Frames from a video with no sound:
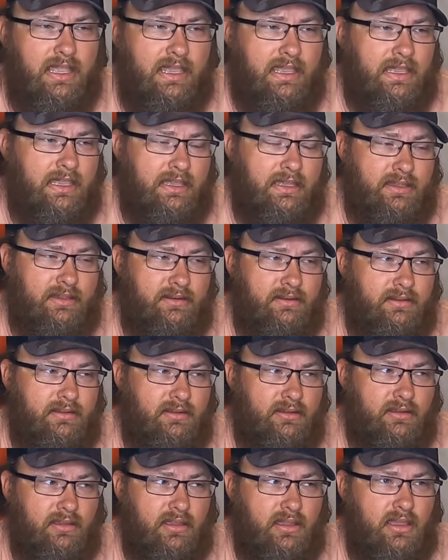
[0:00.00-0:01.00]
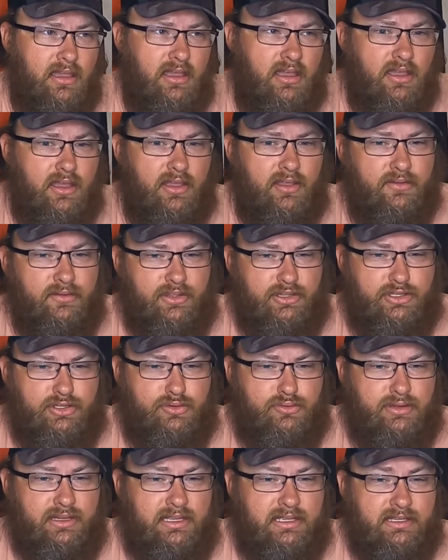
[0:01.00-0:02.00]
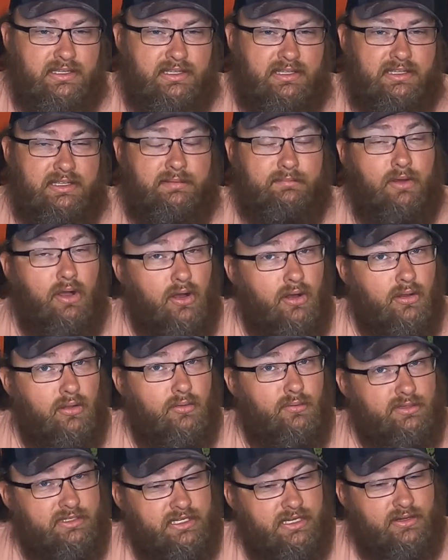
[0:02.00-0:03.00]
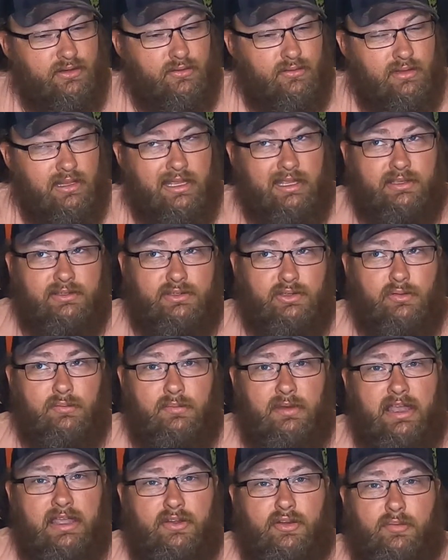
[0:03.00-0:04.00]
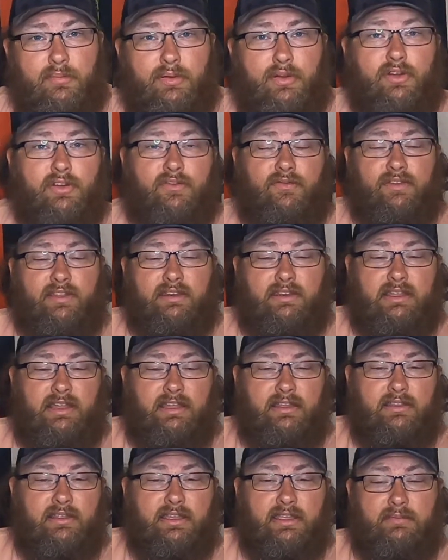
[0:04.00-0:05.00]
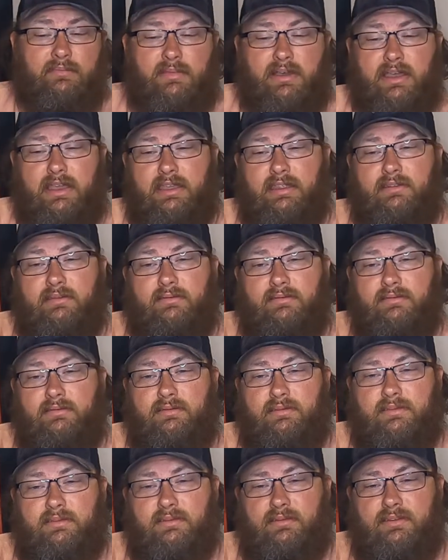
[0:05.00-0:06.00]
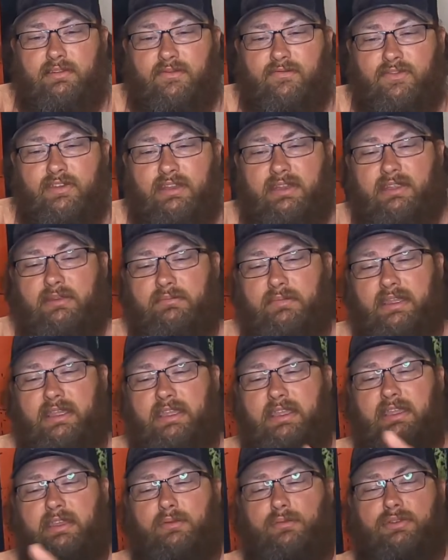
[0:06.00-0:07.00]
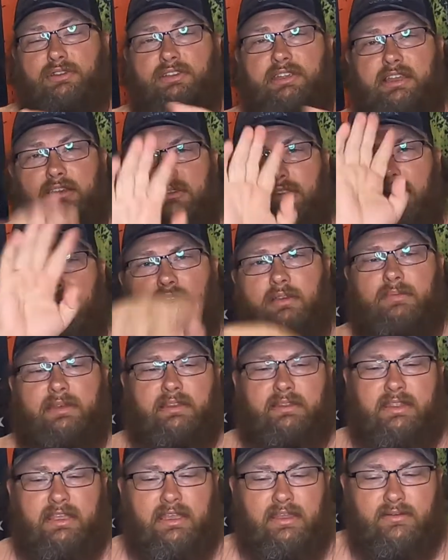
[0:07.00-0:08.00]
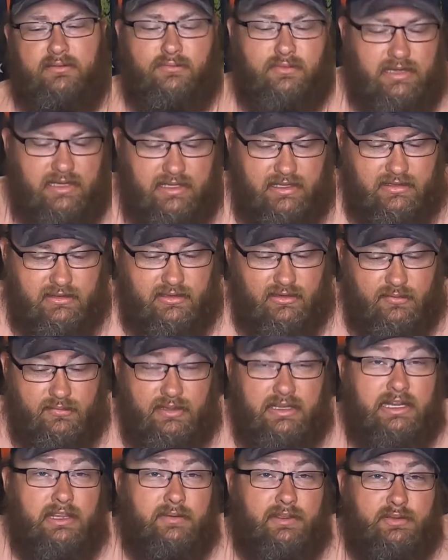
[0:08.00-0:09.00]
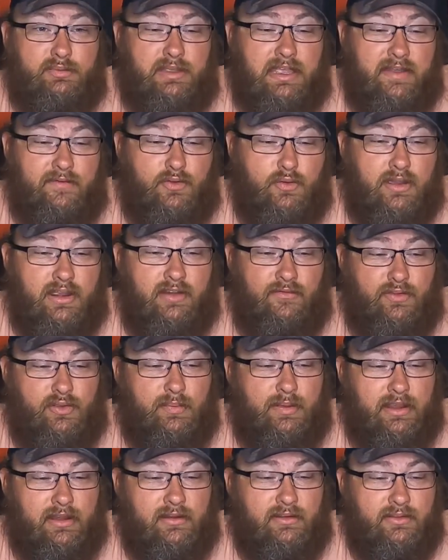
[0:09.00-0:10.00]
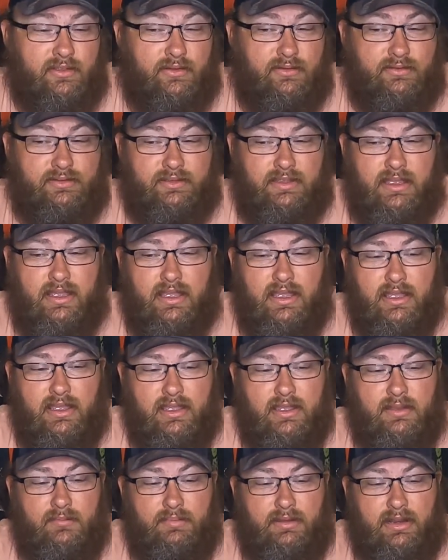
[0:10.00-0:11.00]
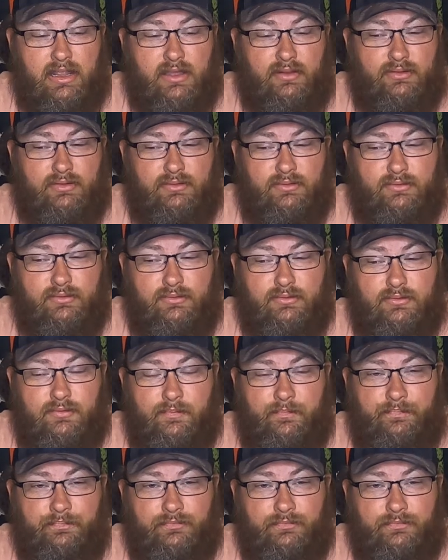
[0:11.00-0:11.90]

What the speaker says: and the string is small, which I don't like. So mine are perfect. I like mine to fit in my hand, which I'll talk about that when I get there. But anyways, we have quite a few pair of those. But I'll do